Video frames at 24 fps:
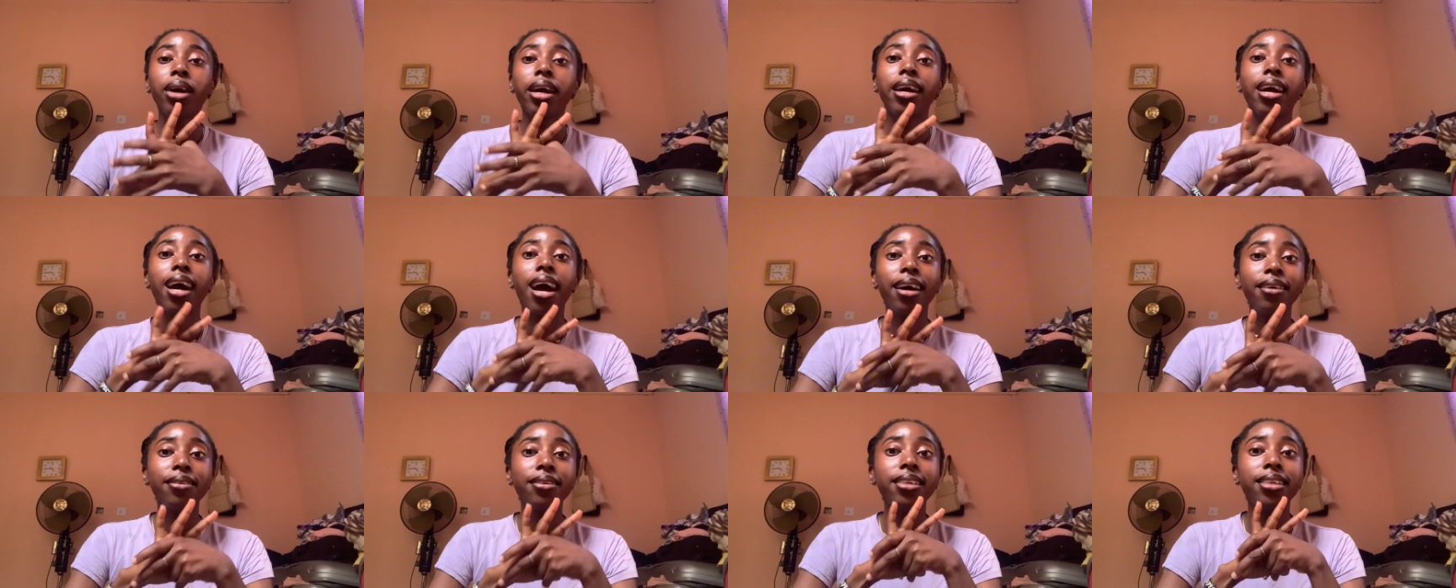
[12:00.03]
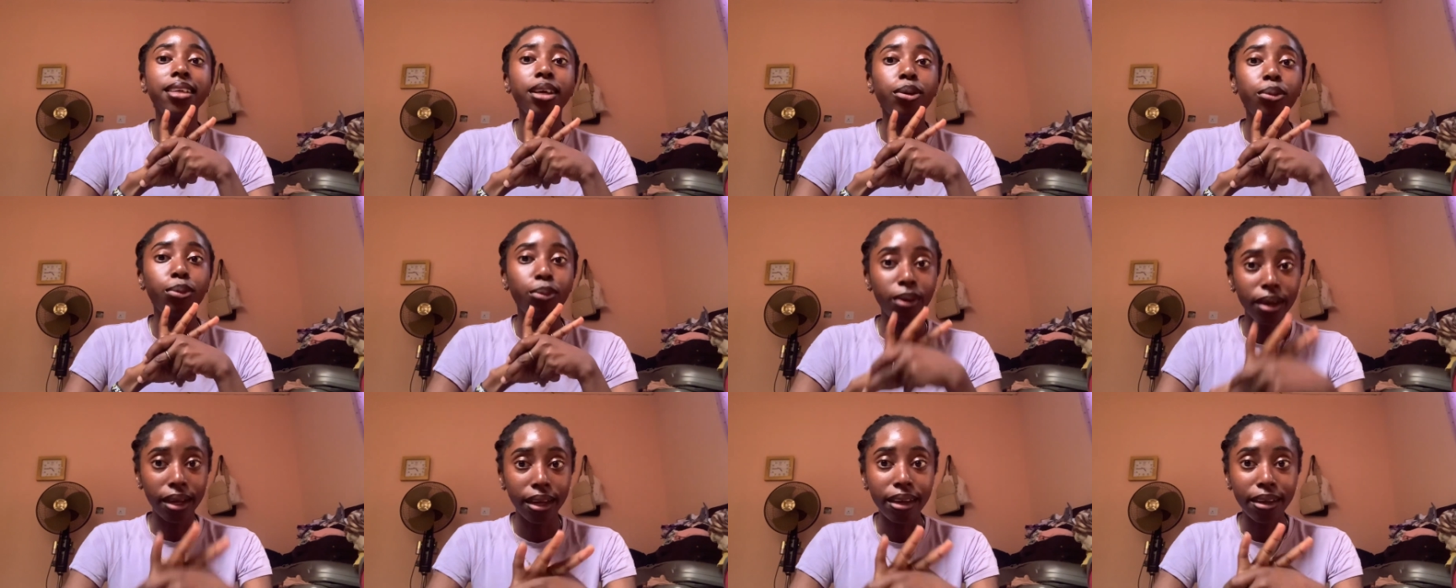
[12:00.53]
carried
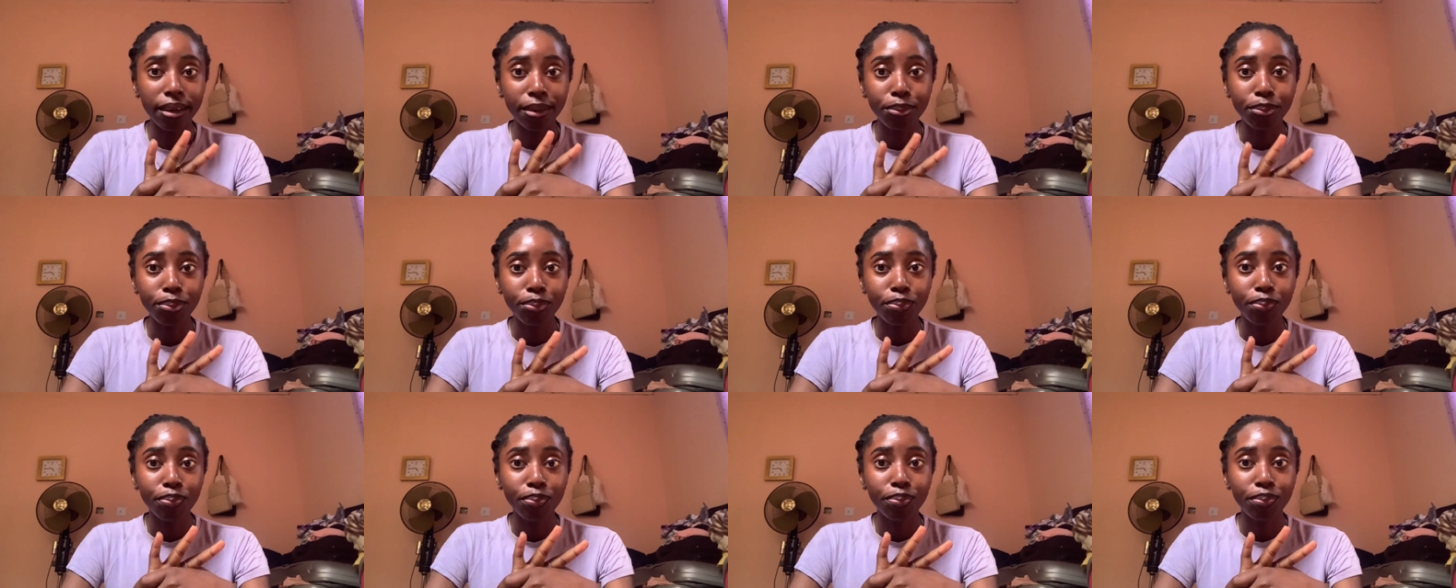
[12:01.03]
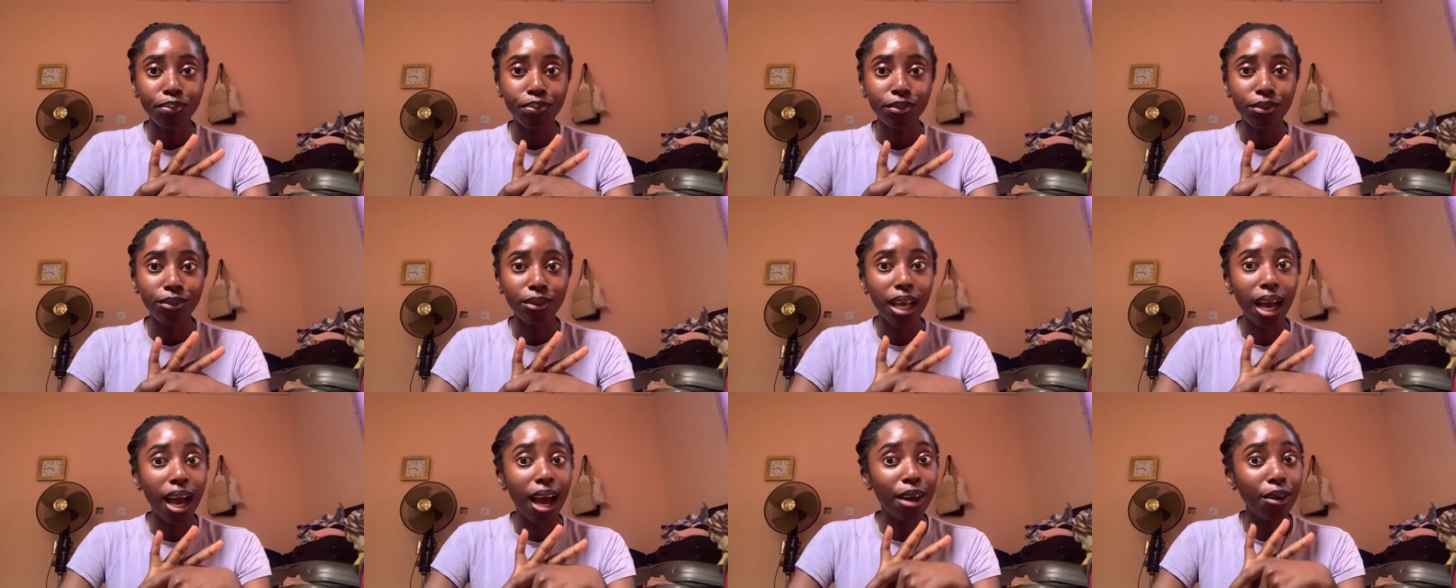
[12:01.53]
away.
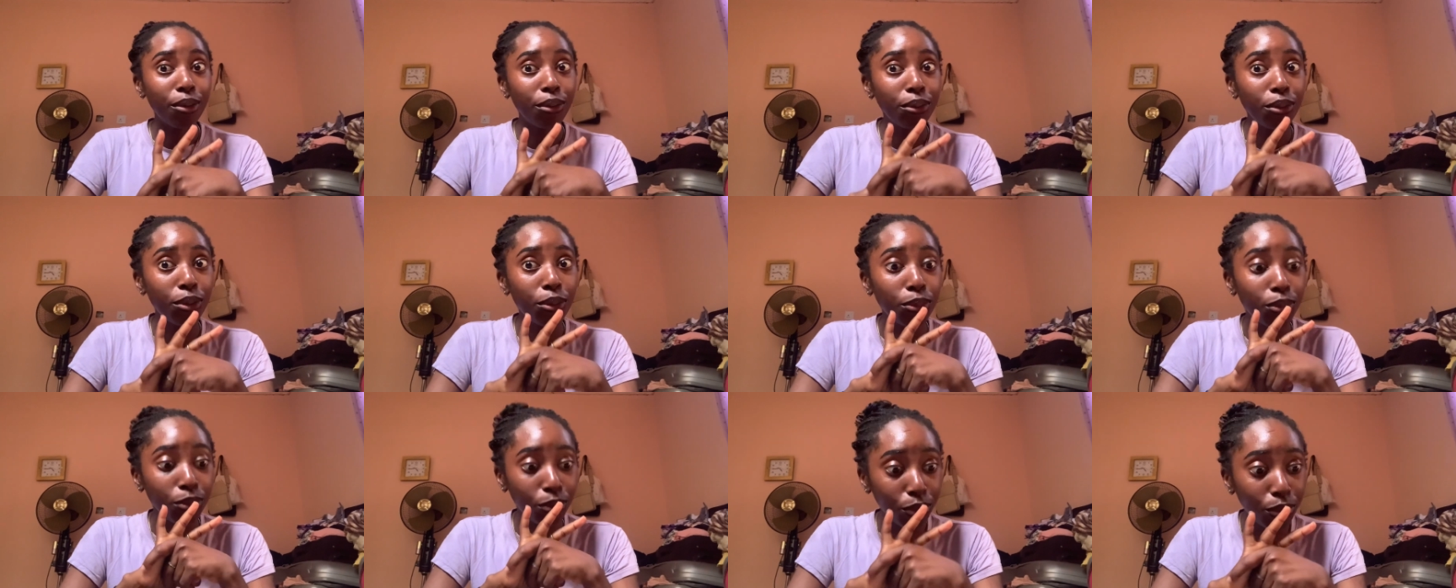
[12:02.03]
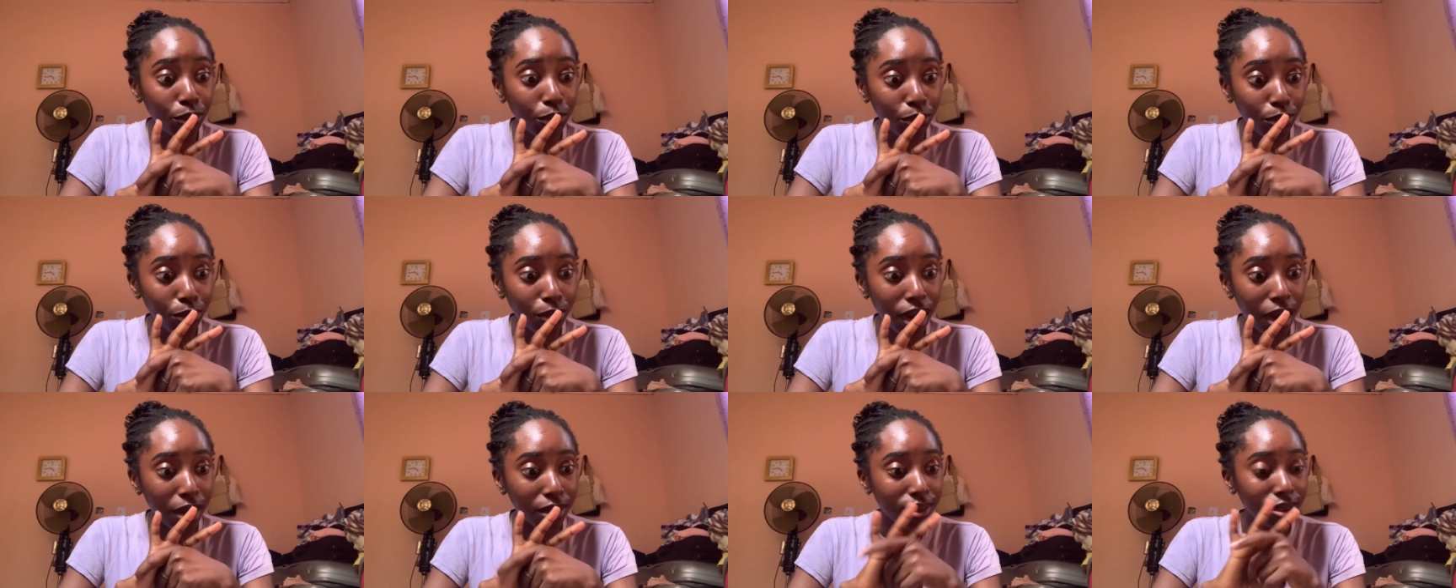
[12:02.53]
I don't know who,
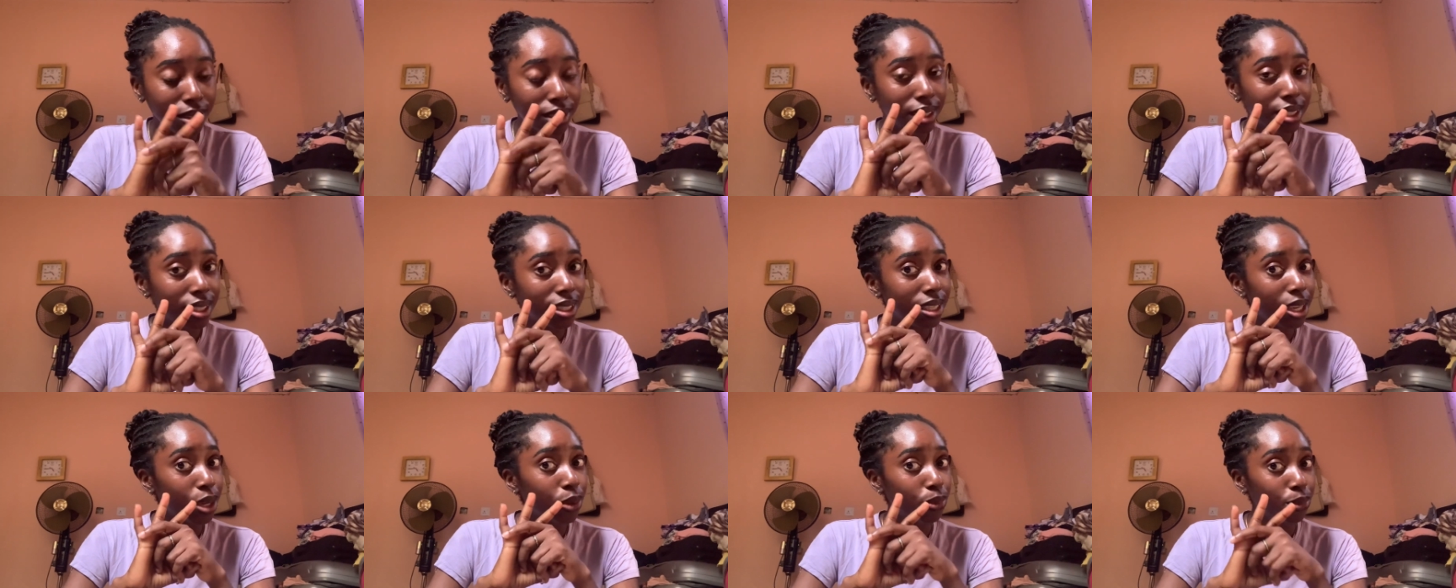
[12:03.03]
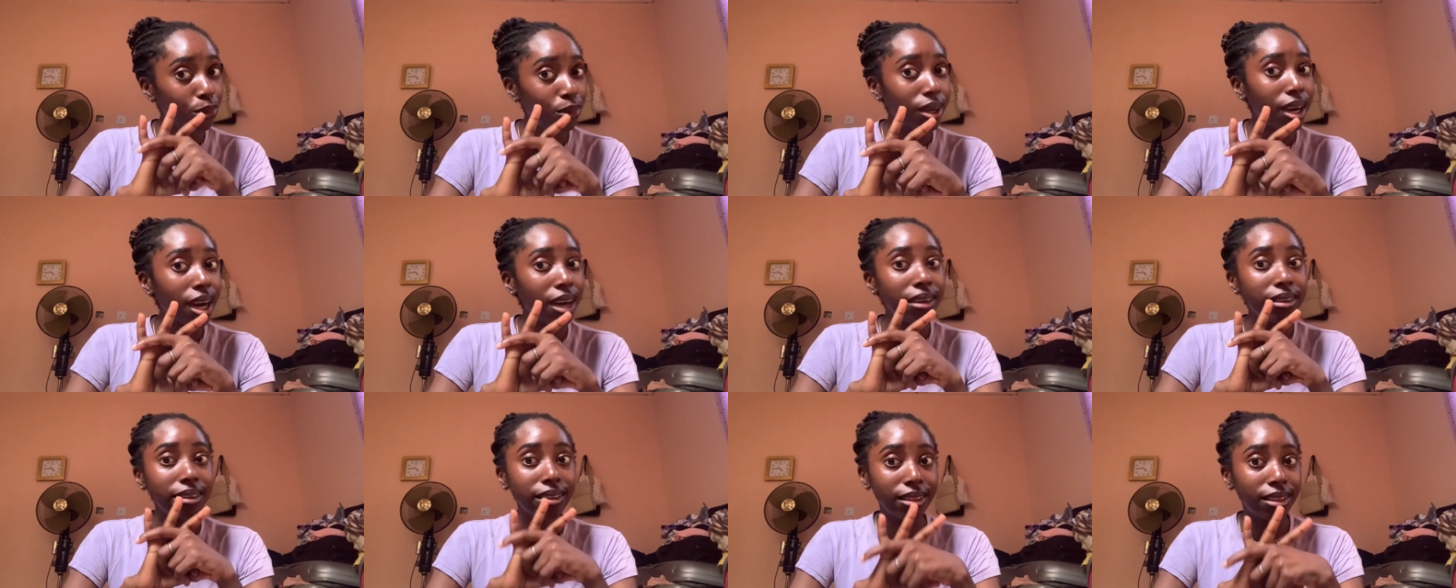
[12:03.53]
I was going to say who
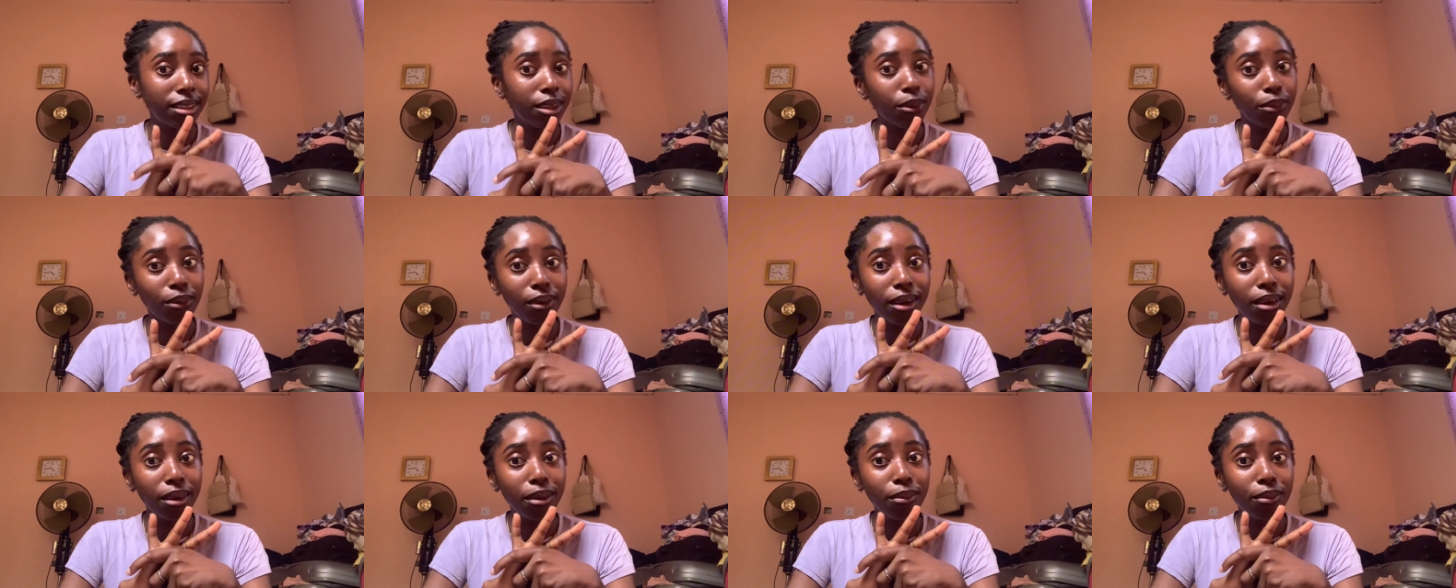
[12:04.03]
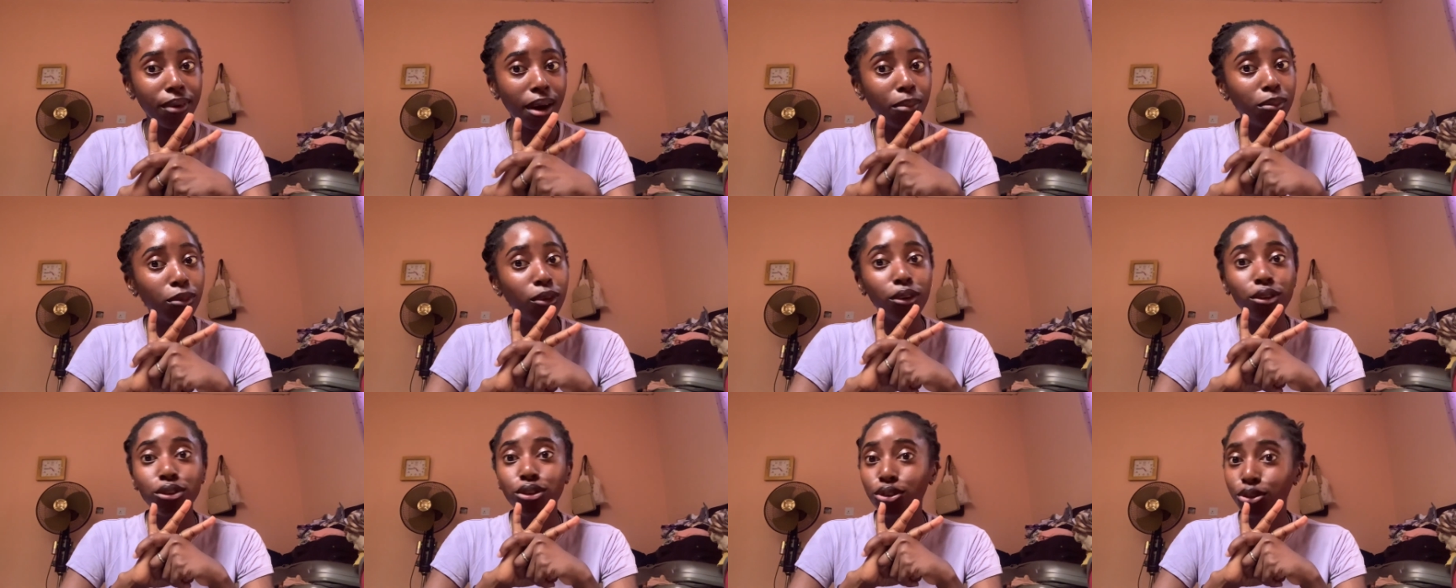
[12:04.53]
carried it away, but I'm
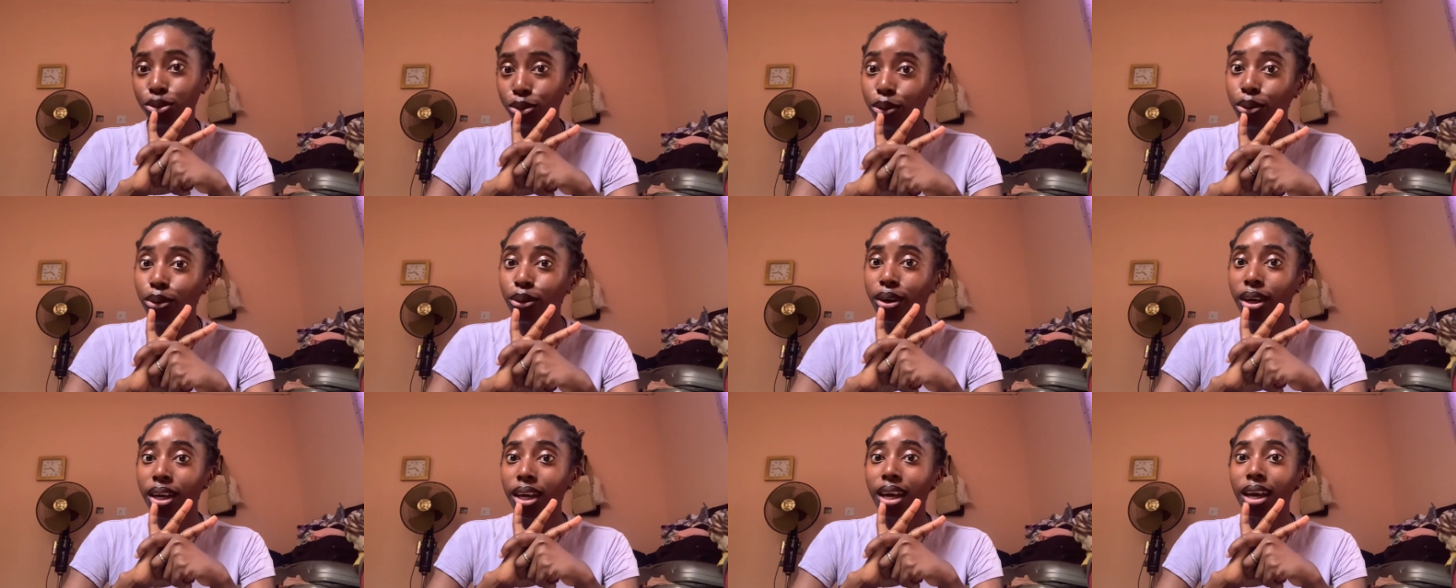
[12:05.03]
not sure.